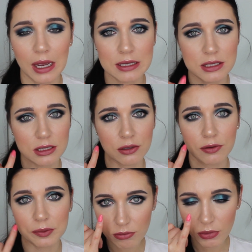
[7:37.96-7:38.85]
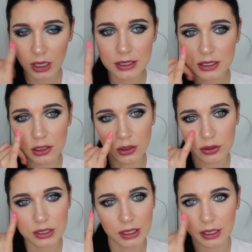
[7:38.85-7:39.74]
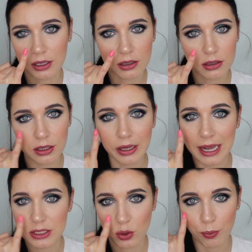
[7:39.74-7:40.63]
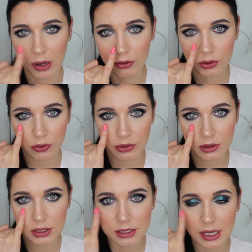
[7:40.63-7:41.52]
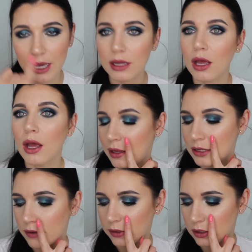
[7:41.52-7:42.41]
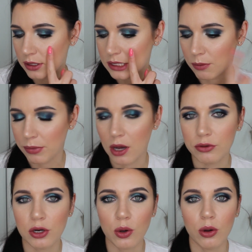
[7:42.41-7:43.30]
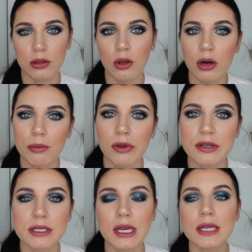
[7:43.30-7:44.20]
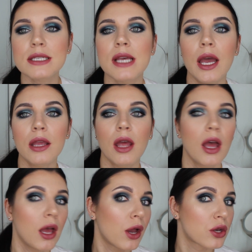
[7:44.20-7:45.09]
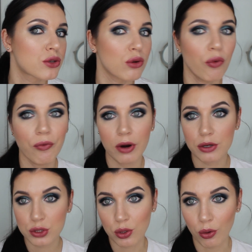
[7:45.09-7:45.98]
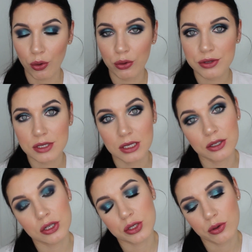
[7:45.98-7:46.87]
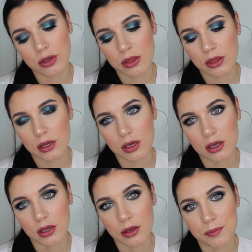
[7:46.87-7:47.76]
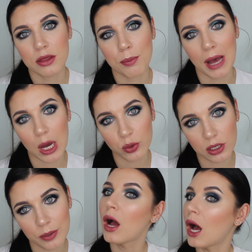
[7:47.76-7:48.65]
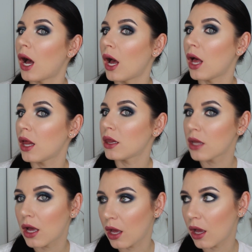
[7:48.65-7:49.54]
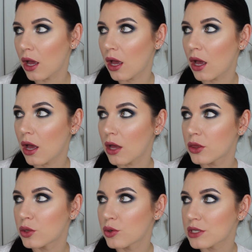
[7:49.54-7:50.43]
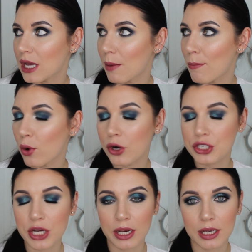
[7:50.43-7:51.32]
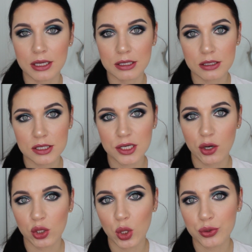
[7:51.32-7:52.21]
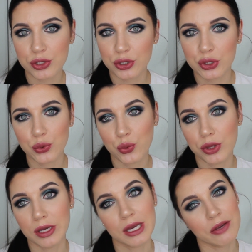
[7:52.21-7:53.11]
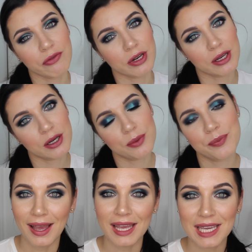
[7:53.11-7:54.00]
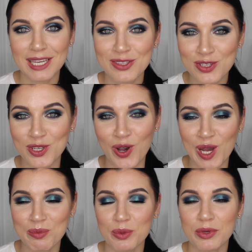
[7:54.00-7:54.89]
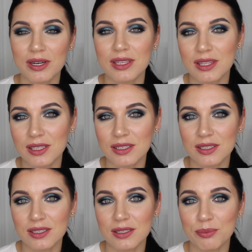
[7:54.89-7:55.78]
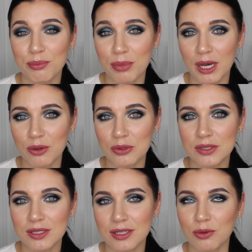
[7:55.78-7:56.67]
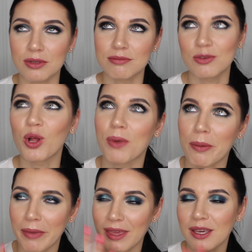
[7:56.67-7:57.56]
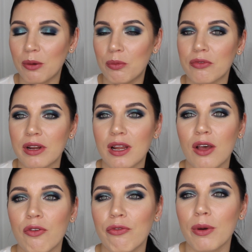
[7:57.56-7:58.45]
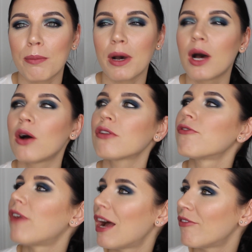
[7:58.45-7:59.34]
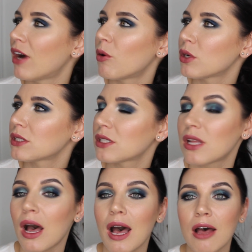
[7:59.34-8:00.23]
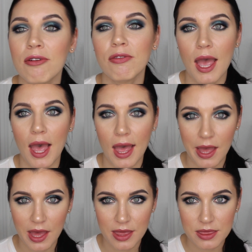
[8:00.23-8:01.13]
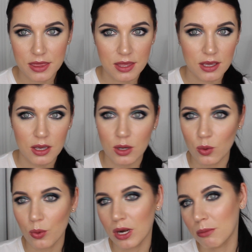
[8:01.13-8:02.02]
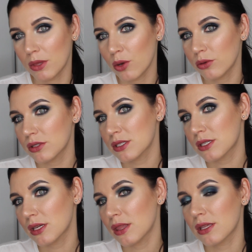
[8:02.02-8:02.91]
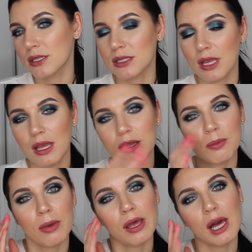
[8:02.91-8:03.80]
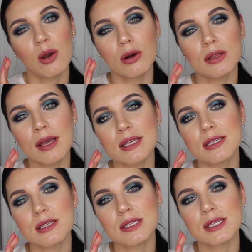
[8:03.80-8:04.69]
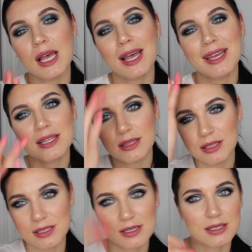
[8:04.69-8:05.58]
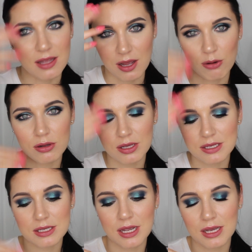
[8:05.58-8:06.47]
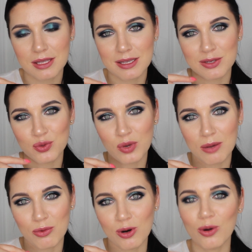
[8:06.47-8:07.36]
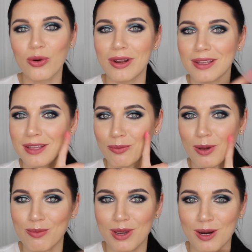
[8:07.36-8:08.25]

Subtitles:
It still looks like it has no powder on this side, and definitely some powder on Laura Mercier side. So far so good. Still enjoying the powder. I'll do some more check-ins closer to the evening. Hi again. So I've been wearing the powder, well, all my makeup right now for about 5 hours and a half, and what I'm noticing is that my Hourglass side, this is the Hourglass side, is way more oily than my